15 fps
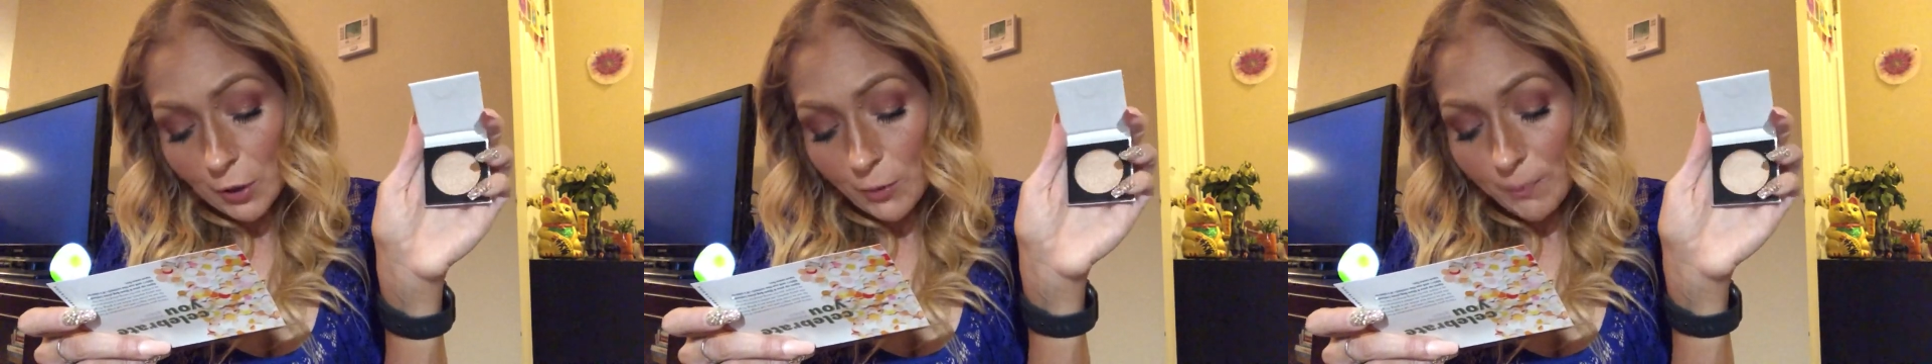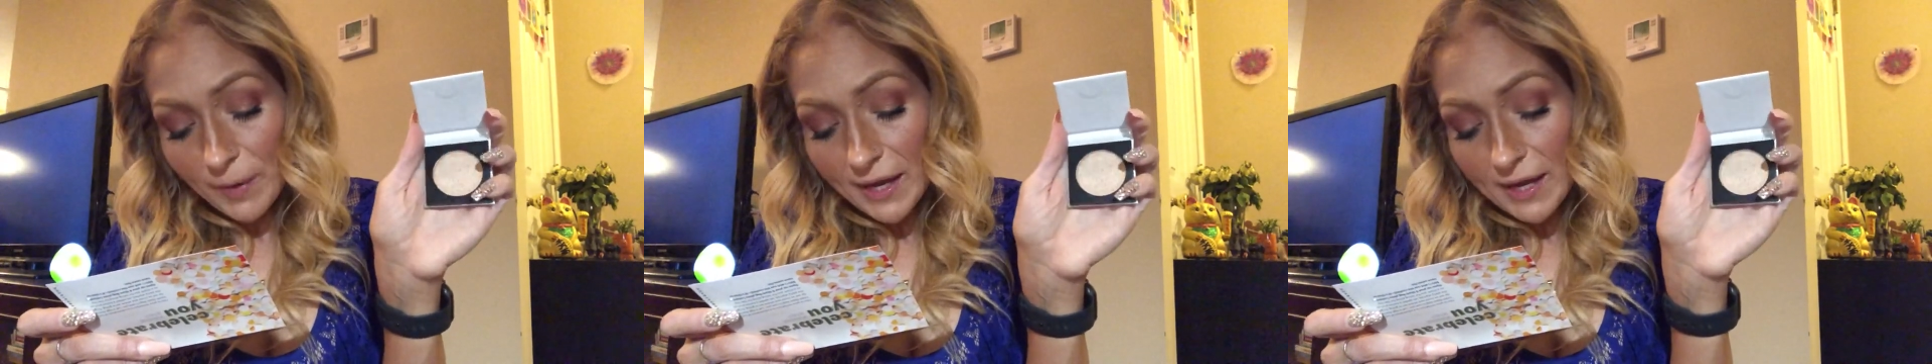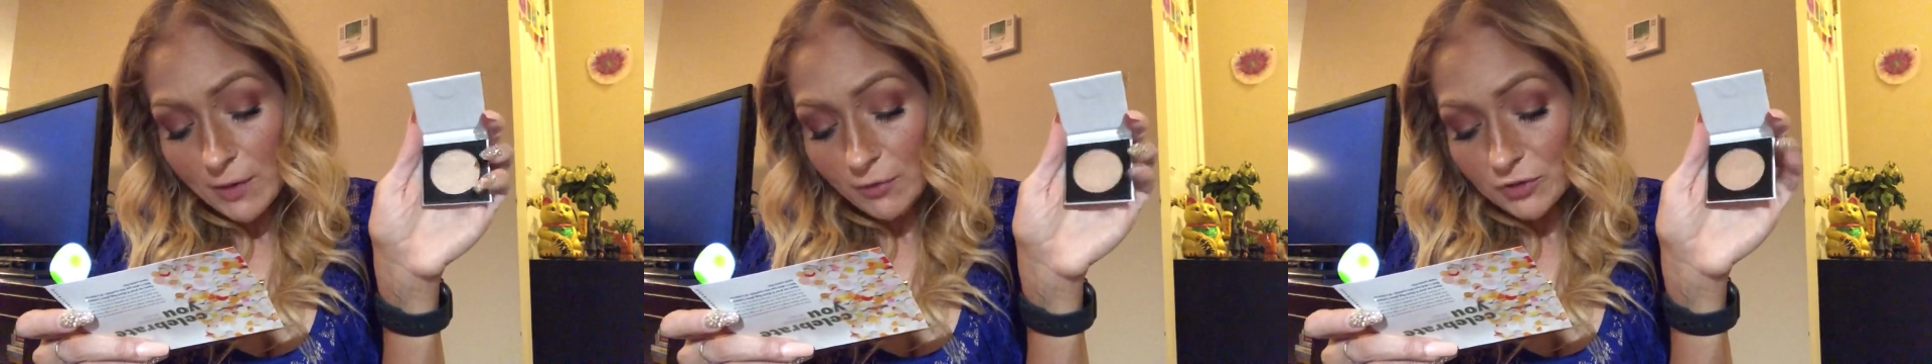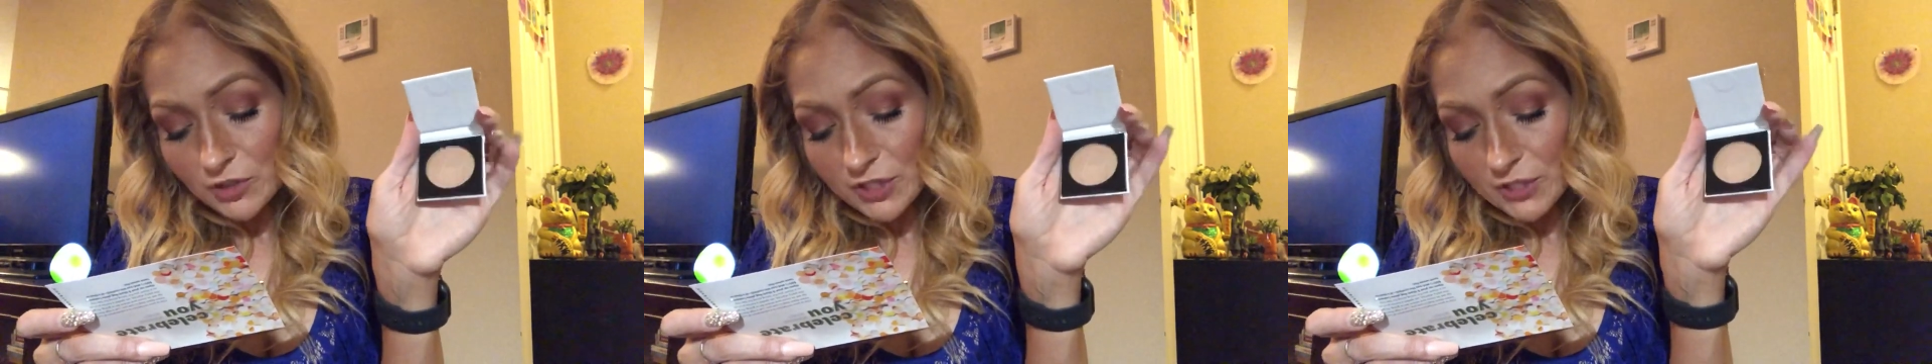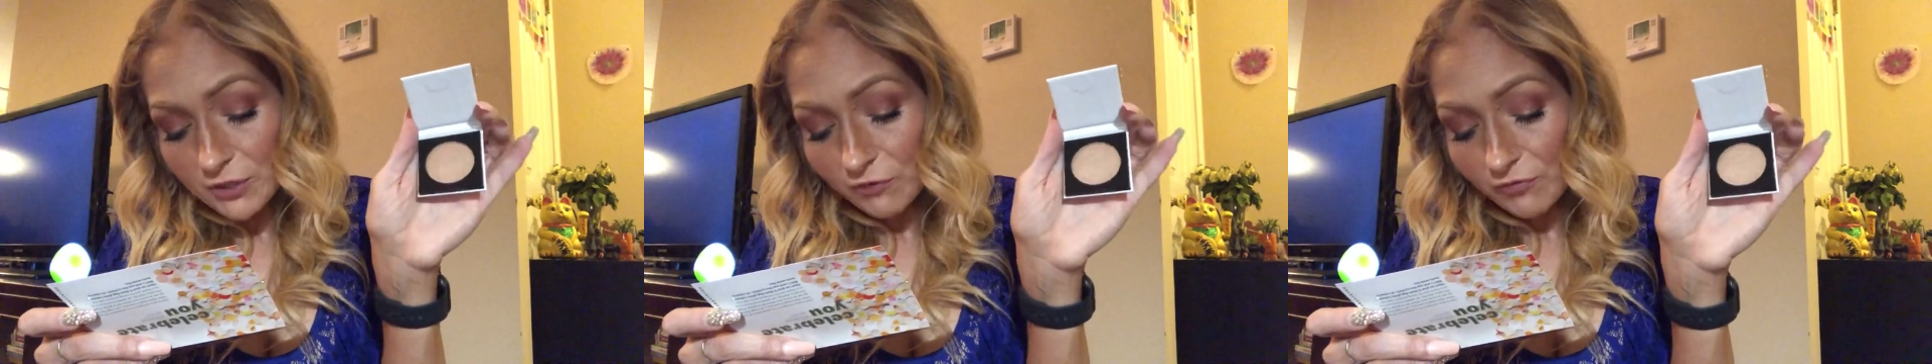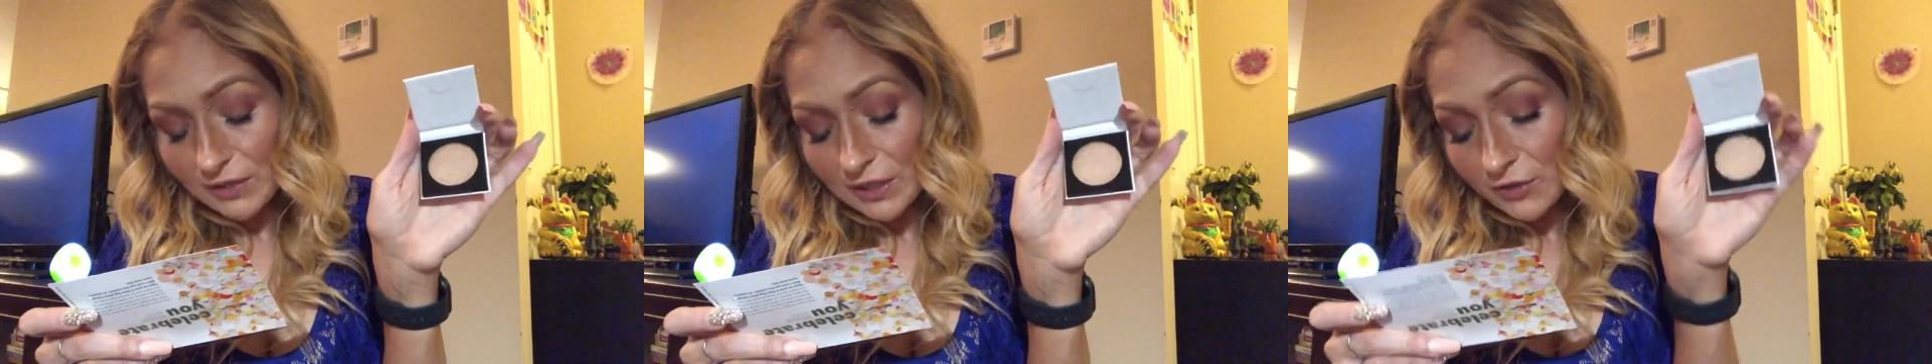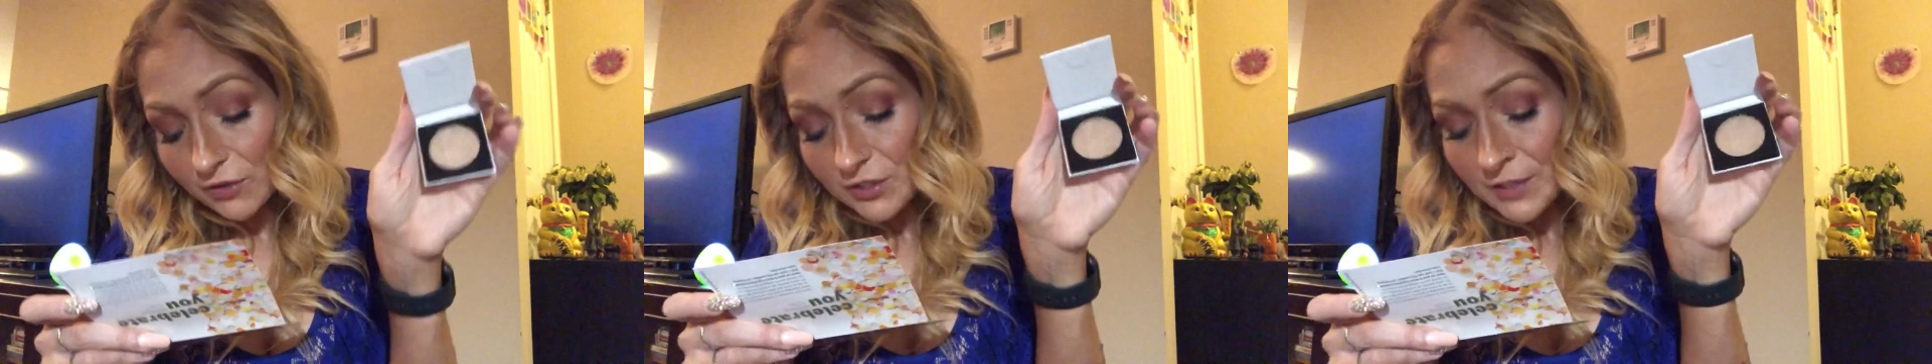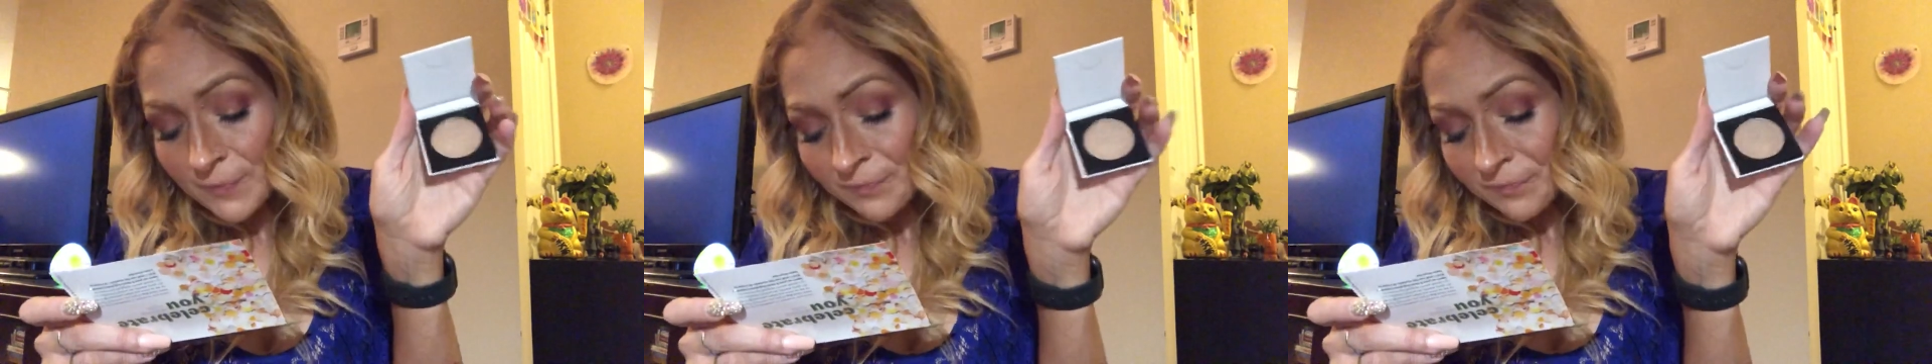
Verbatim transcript: opaque with just your fingers,